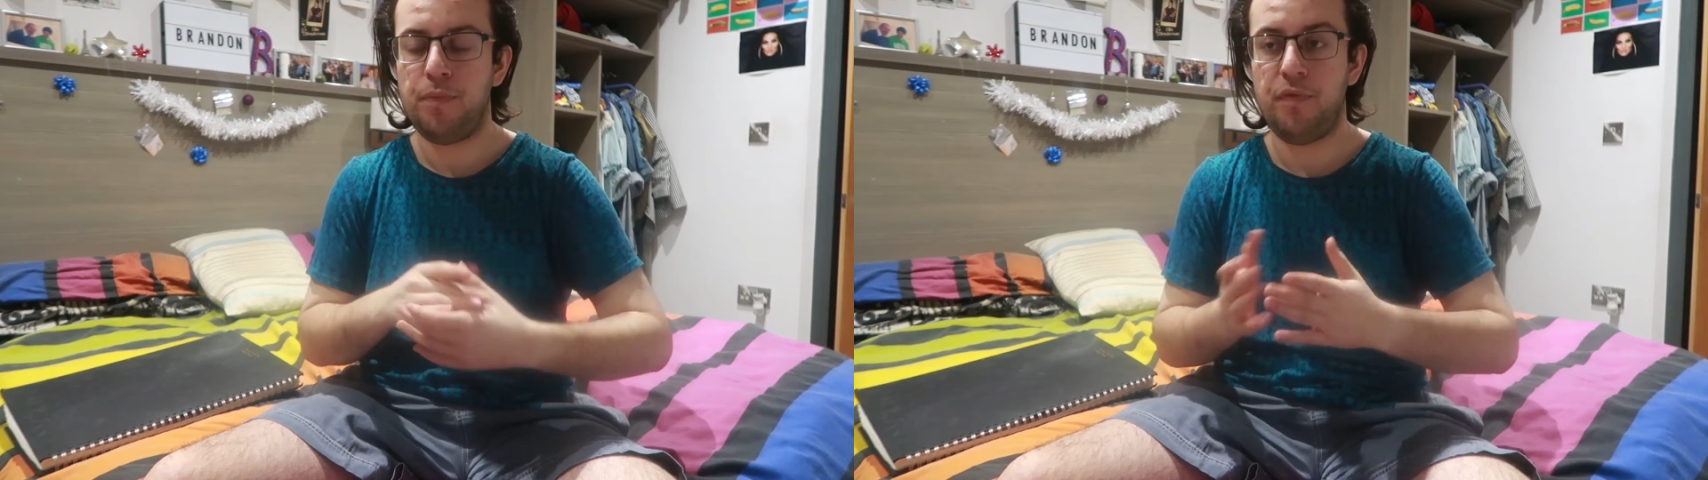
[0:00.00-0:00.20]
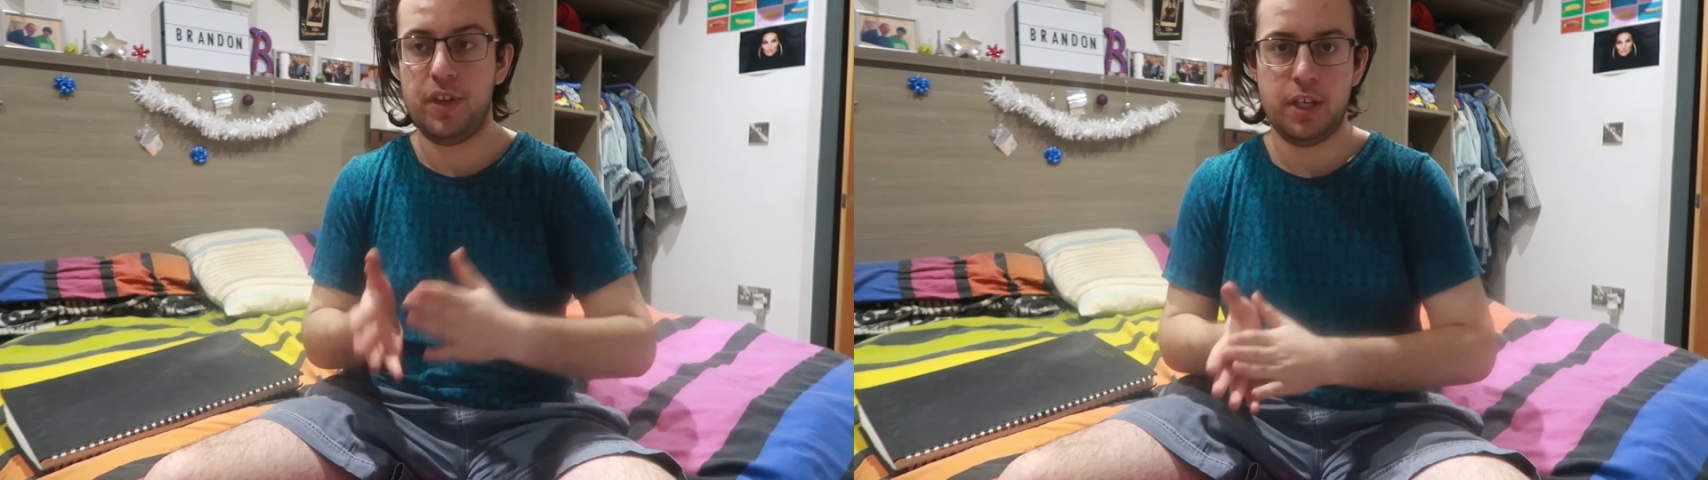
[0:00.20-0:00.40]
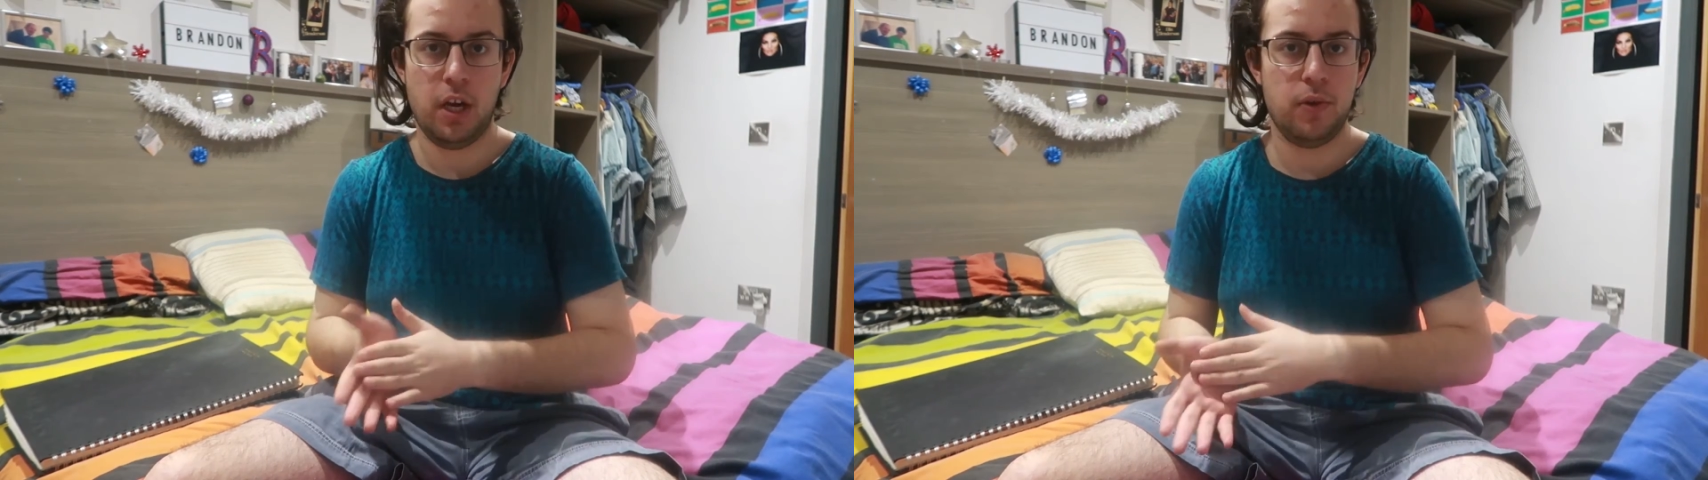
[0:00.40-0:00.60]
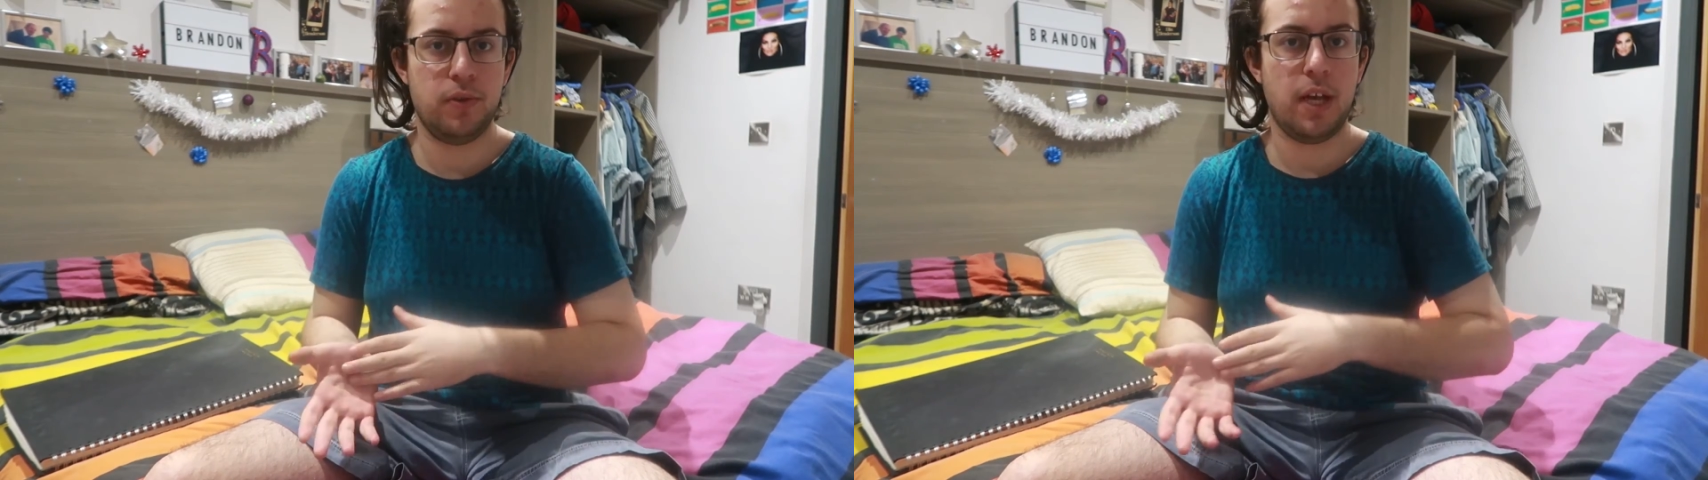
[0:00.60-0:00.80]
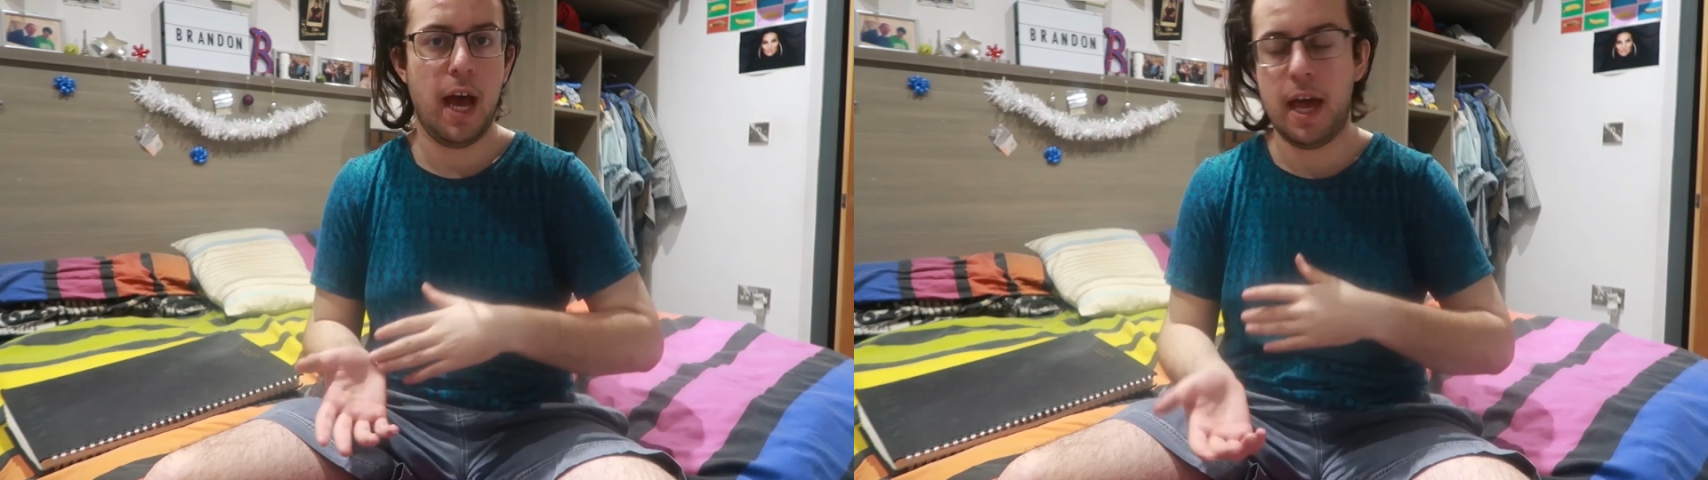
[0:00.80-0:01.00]

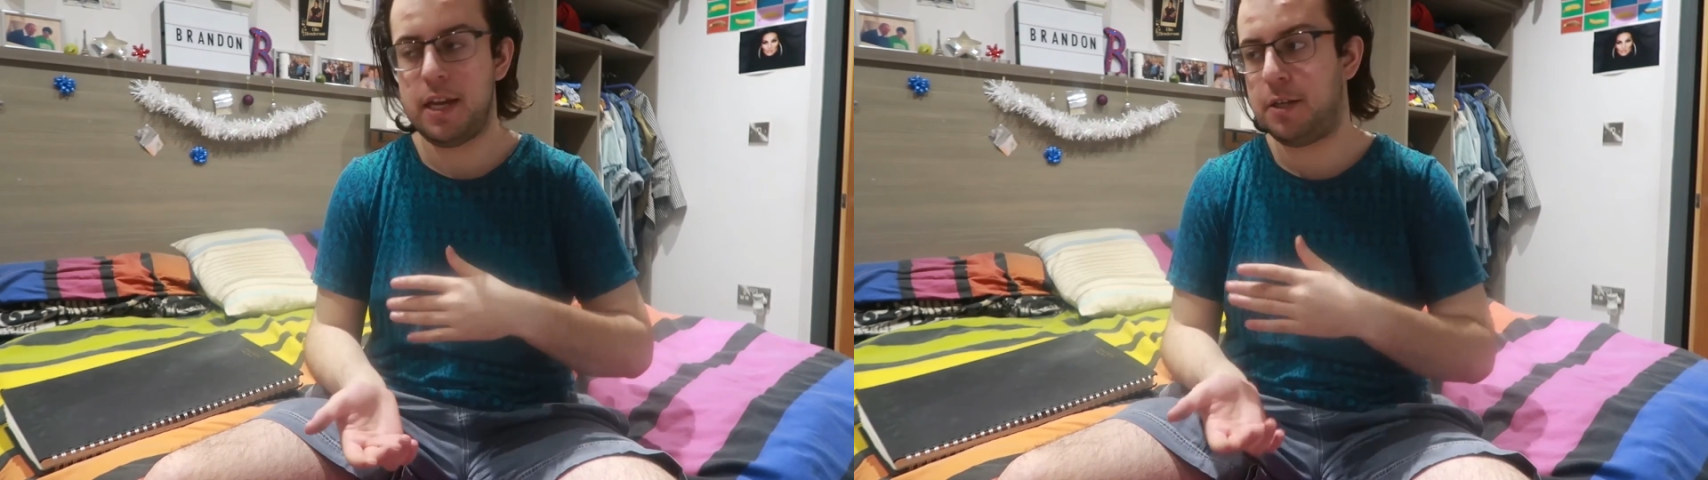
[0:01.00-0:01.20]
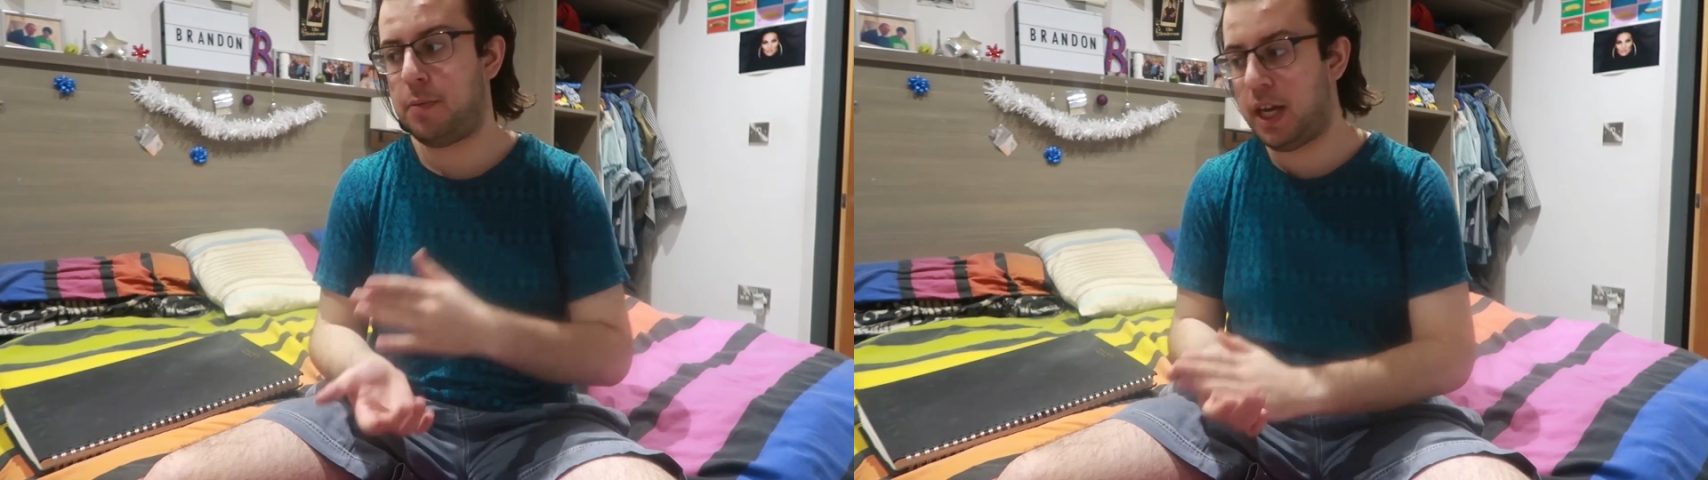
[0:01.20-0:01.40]
videos and